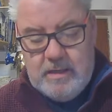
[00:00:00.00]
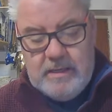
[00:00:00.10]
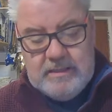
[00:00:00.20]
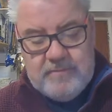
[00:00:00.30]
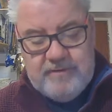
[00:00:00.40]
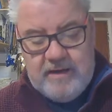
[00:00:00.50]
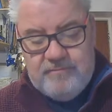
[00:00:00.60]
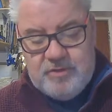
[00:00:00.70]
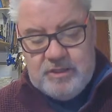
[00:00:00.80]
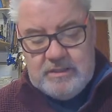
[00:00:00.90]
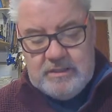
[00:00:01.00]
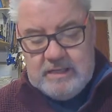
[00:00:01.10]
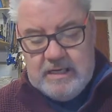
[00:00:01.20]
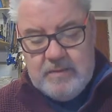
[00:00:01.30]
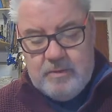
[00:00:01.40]
and if I have cheated
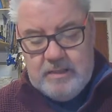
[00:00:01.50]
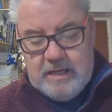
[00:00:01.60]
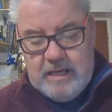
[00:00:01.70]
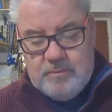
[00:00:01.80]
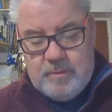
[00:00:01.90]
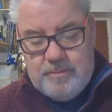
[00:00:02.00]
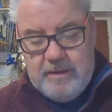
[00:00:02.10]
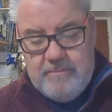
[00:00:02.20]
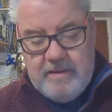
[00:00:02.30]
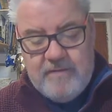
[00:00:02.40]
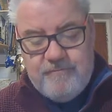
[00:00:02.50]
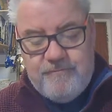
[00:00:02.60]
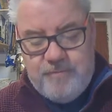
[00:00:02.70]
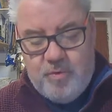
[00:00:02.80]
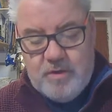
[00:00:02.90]
anyone, I will pay him back
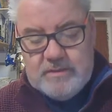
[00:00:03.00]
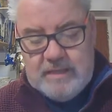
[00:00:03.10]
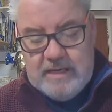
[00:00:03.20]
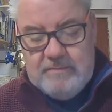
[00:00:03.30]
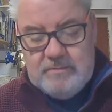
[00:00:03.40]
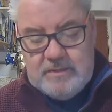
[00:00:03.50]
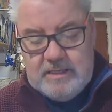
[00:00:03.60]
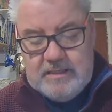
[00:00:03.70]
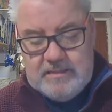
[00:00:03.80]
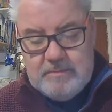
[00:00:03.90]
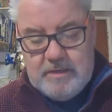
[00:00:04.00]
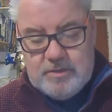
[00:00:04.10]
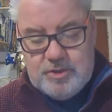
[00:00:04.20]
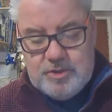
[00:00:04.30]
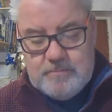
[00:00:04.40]
four times as
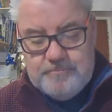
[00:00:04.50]
much.